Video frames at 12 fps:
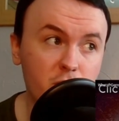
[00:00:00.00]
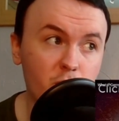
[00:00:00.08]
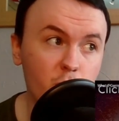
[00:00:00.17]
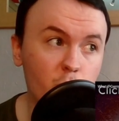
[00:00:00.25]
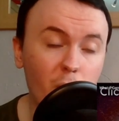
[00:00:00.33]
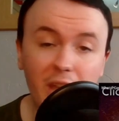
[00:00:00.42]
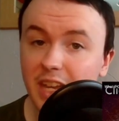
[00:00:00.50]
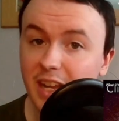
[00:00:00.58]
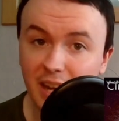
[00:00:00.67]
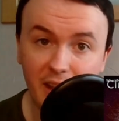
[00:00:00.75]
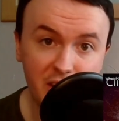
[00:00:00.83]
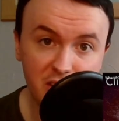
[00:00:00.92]
way
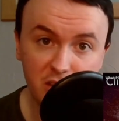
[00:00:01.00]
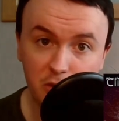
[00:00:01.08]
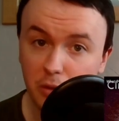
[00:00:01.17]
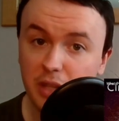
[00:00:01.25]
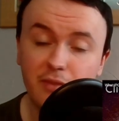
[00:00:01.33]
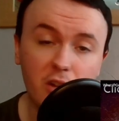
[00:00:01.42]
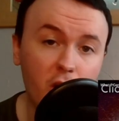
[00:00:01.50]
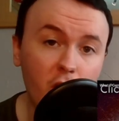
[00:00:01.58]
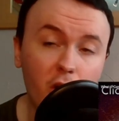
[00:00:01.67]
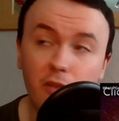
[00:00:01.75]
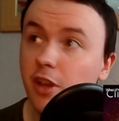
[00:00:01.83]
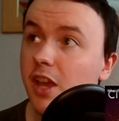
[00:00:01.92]
less, not even
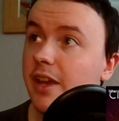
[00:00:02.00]
half,